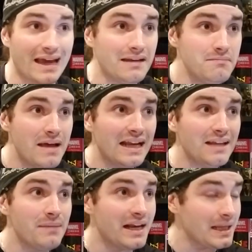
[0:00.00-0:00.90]
and
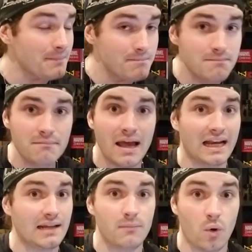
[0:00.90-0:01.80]
many, many,
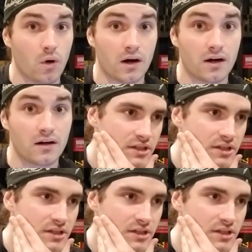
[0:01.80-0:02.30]
many more.